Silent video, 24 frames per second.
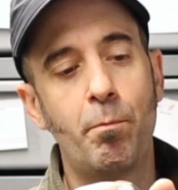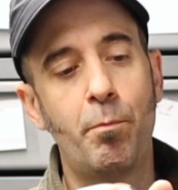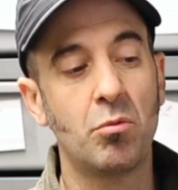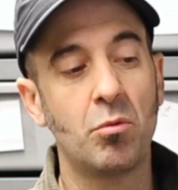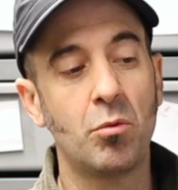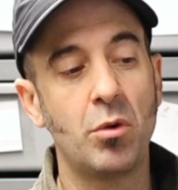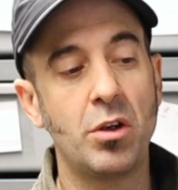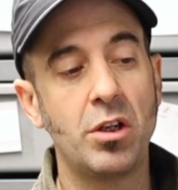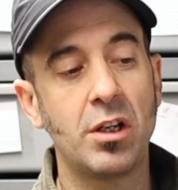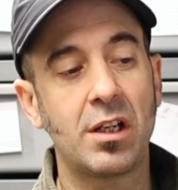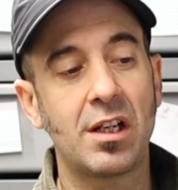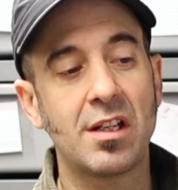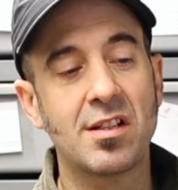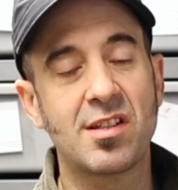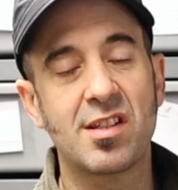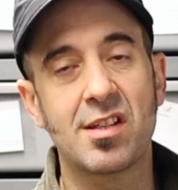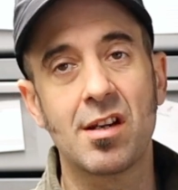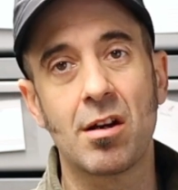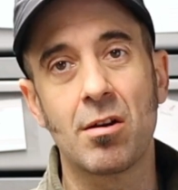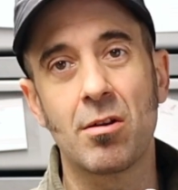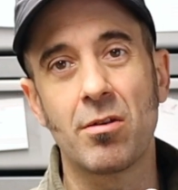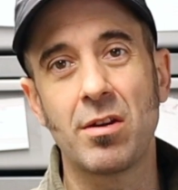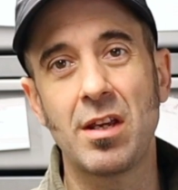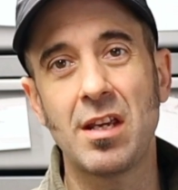When you
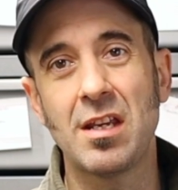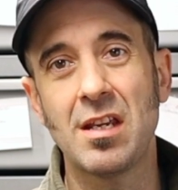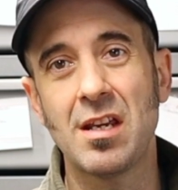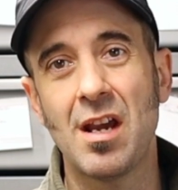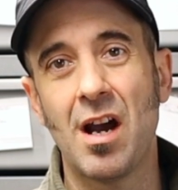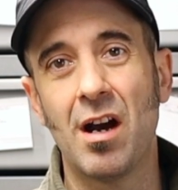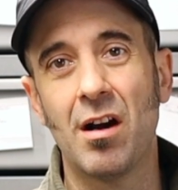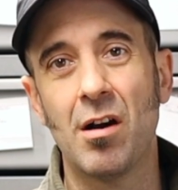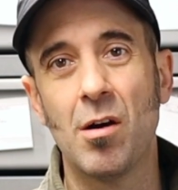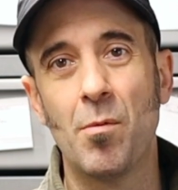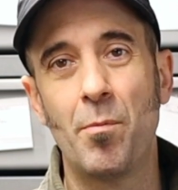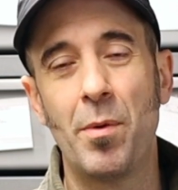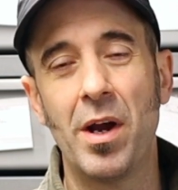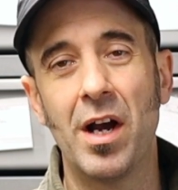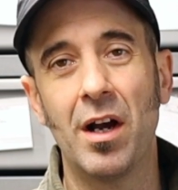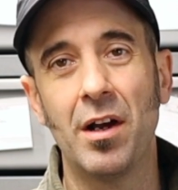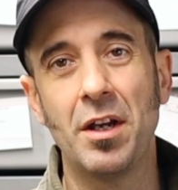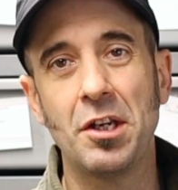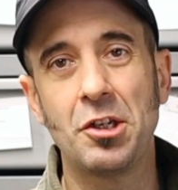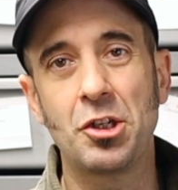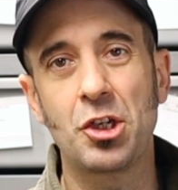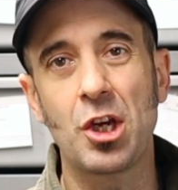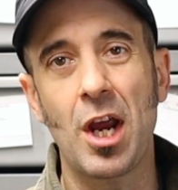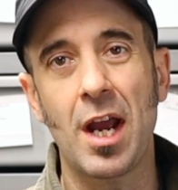consider the yellow
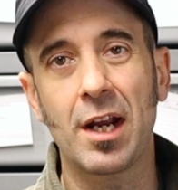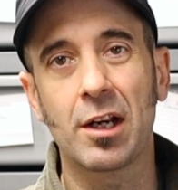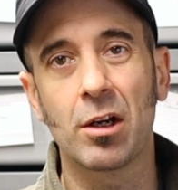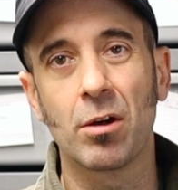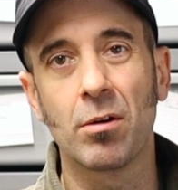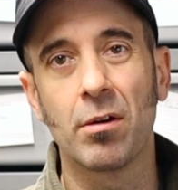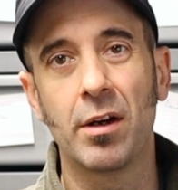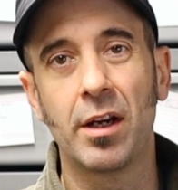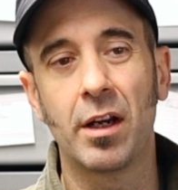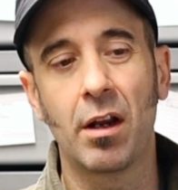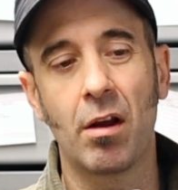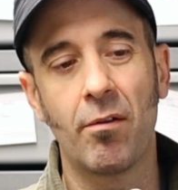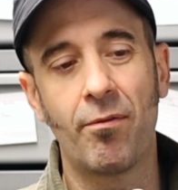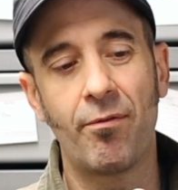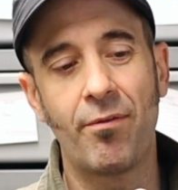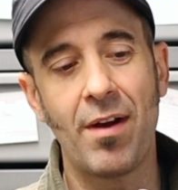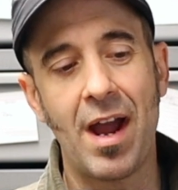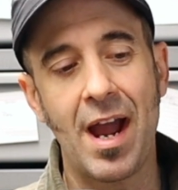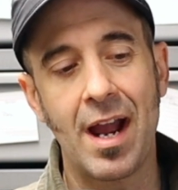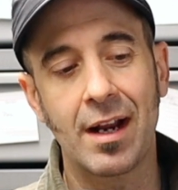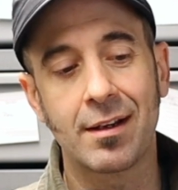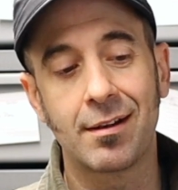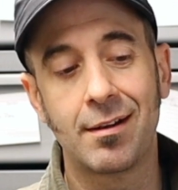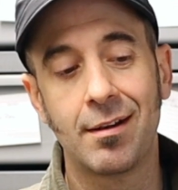belly checkering
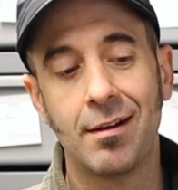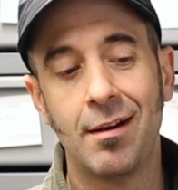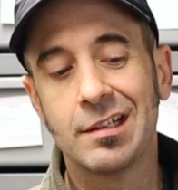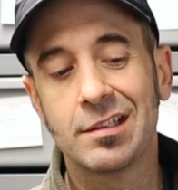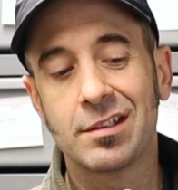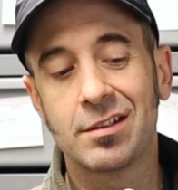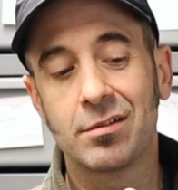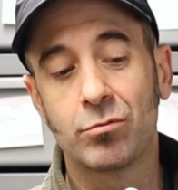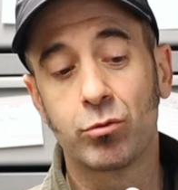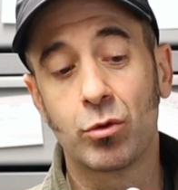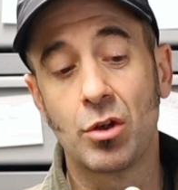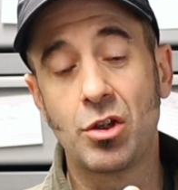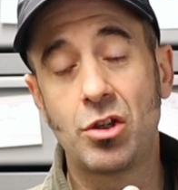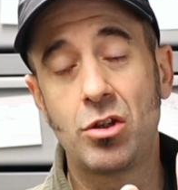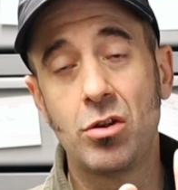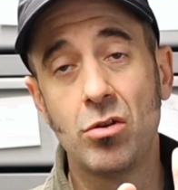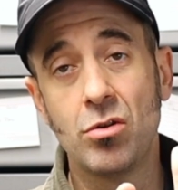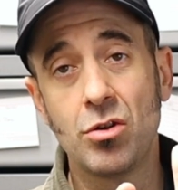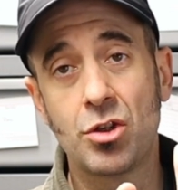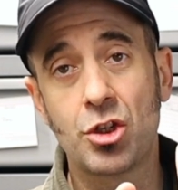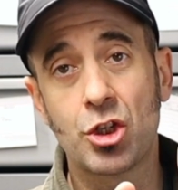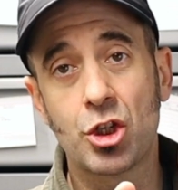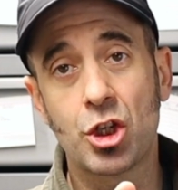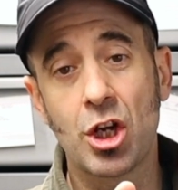effect, it's
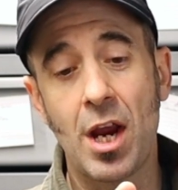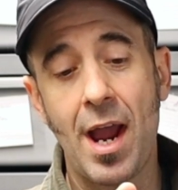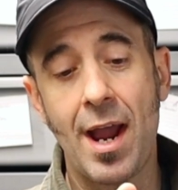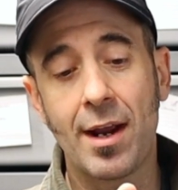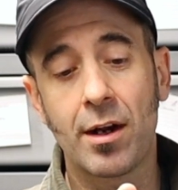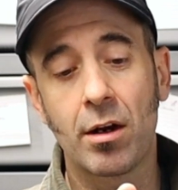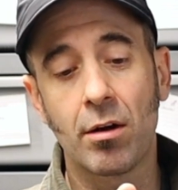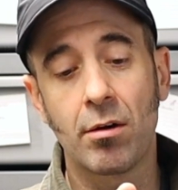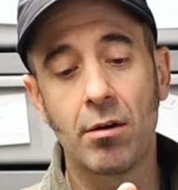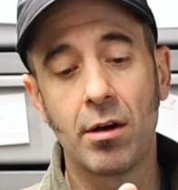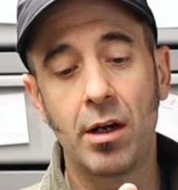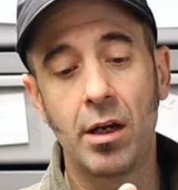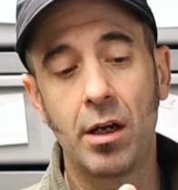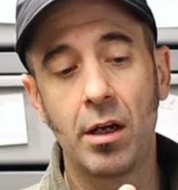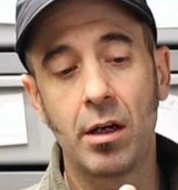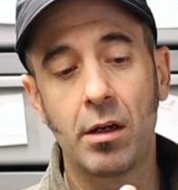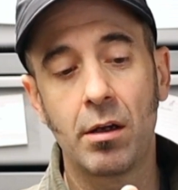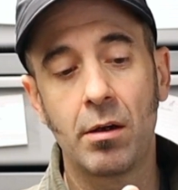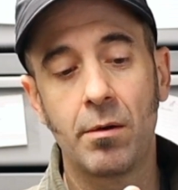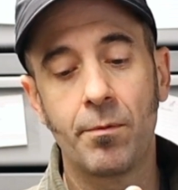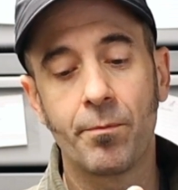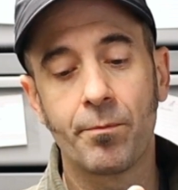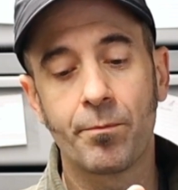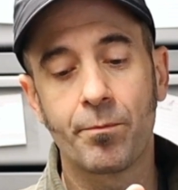reduced
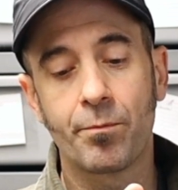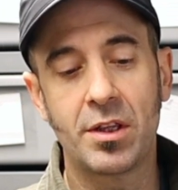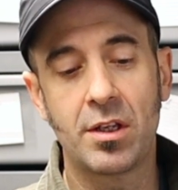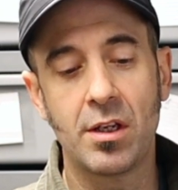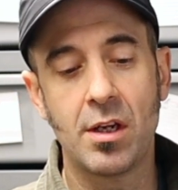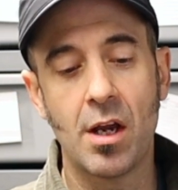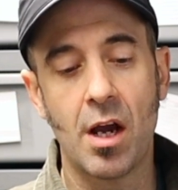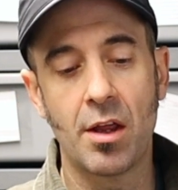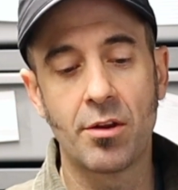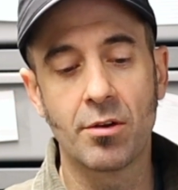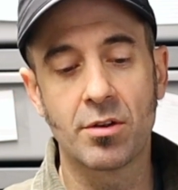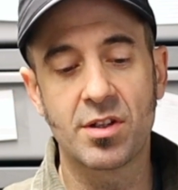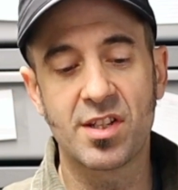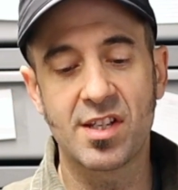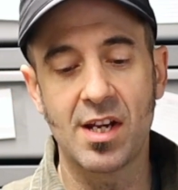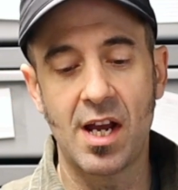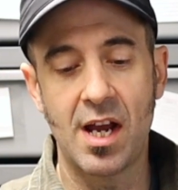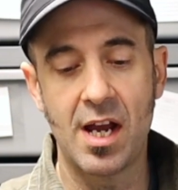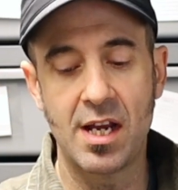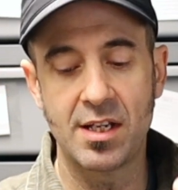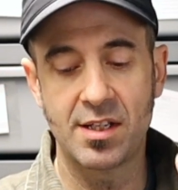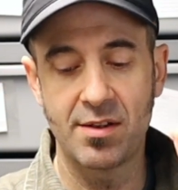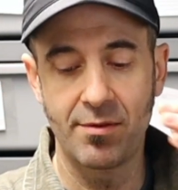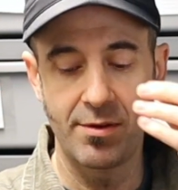checkering, but the other
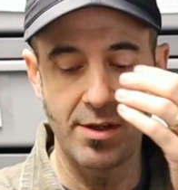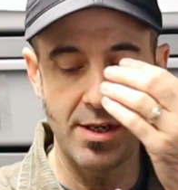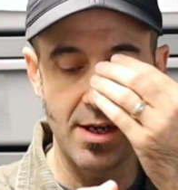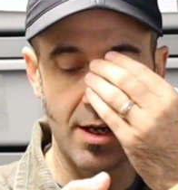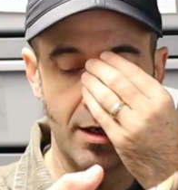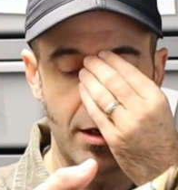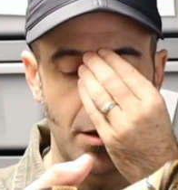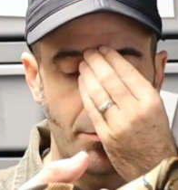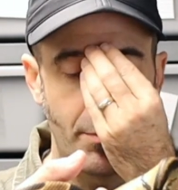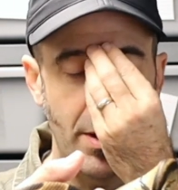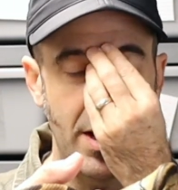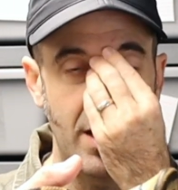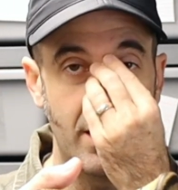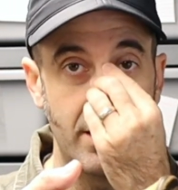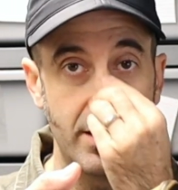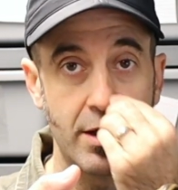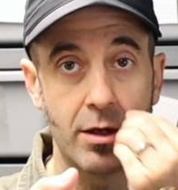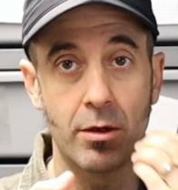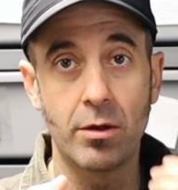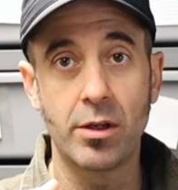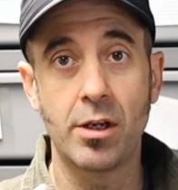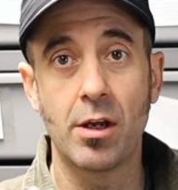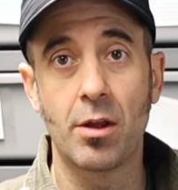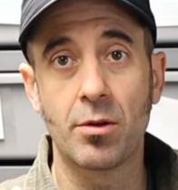signs of the yellow belly
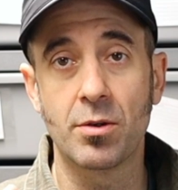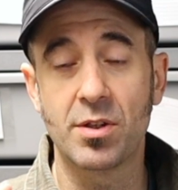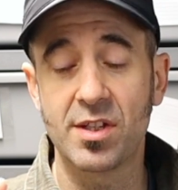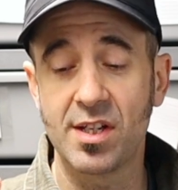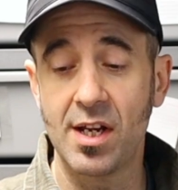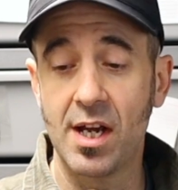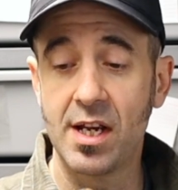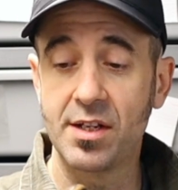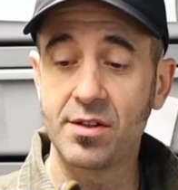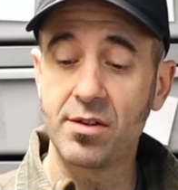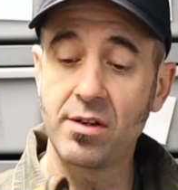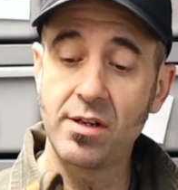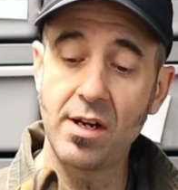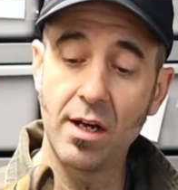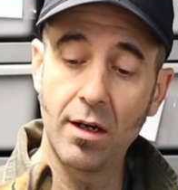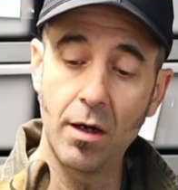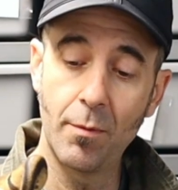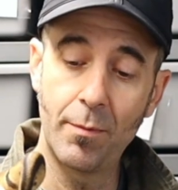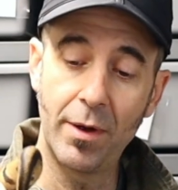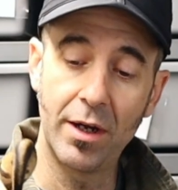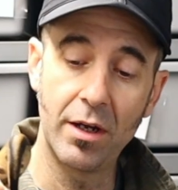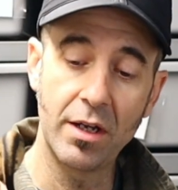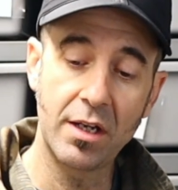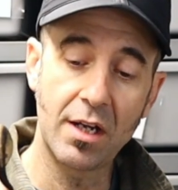or the other signs of yellow
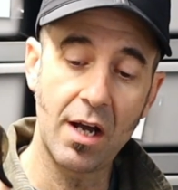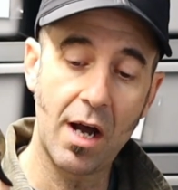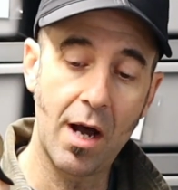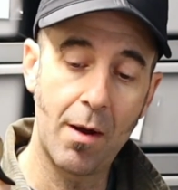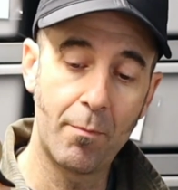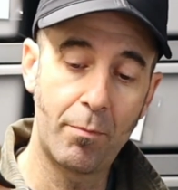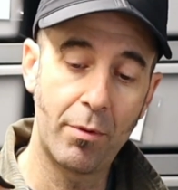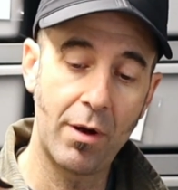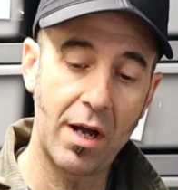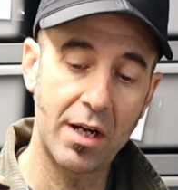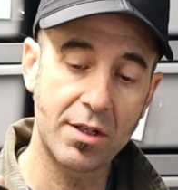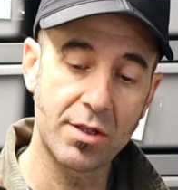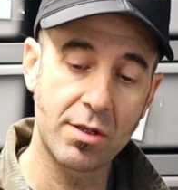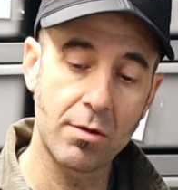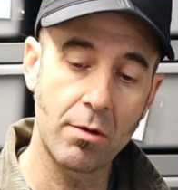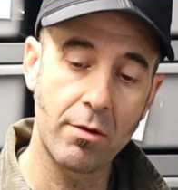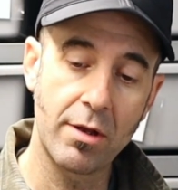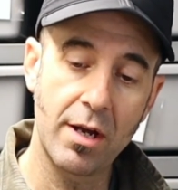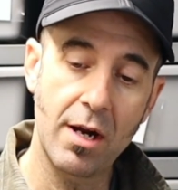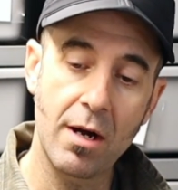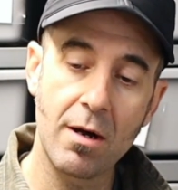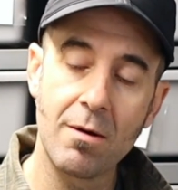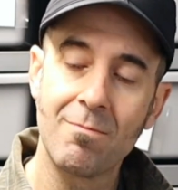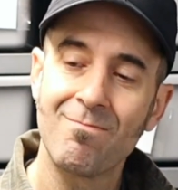belly complex are
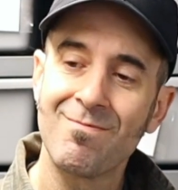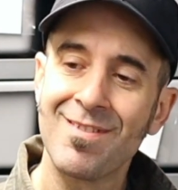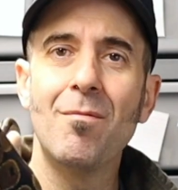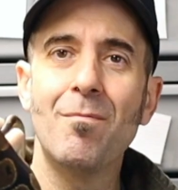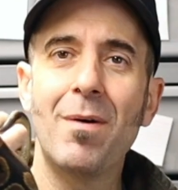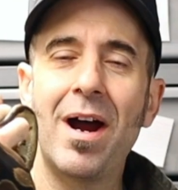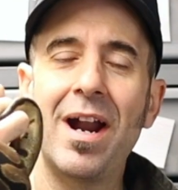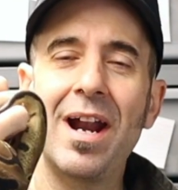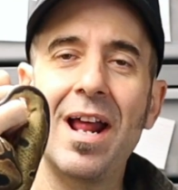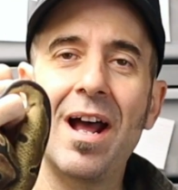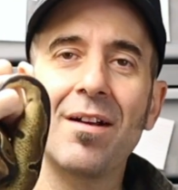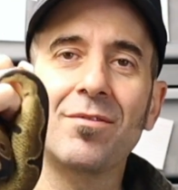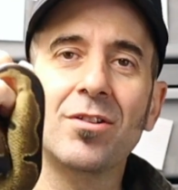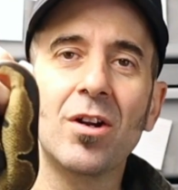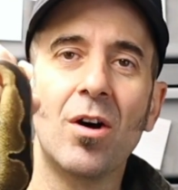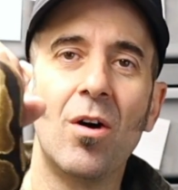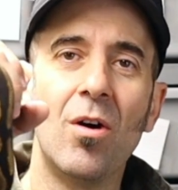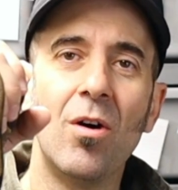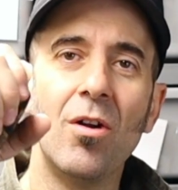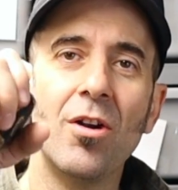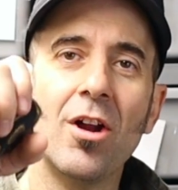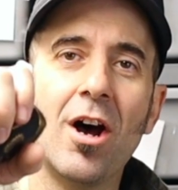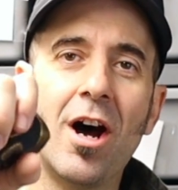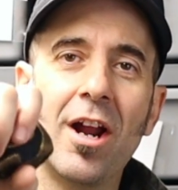there. Might have to
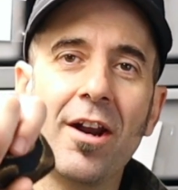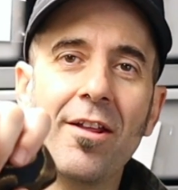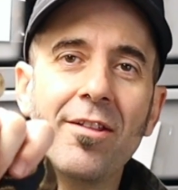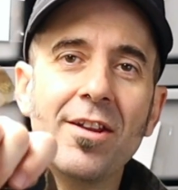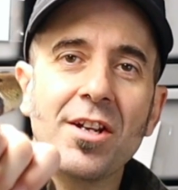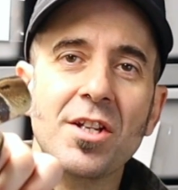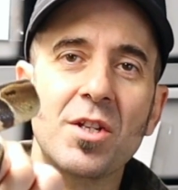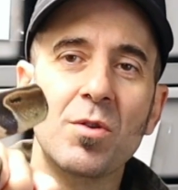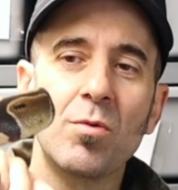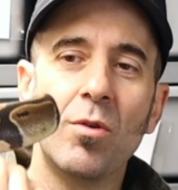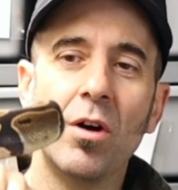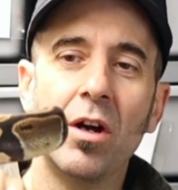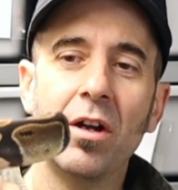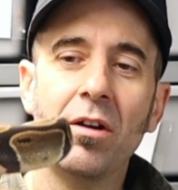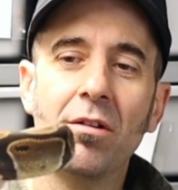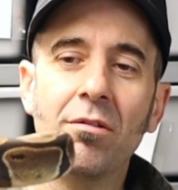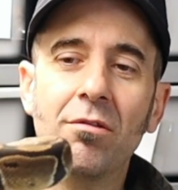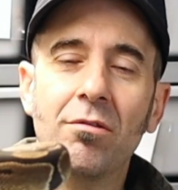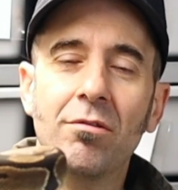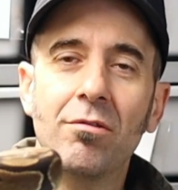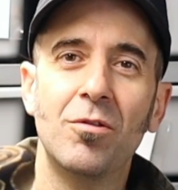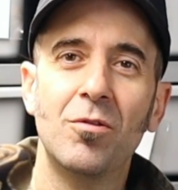hold on to this one.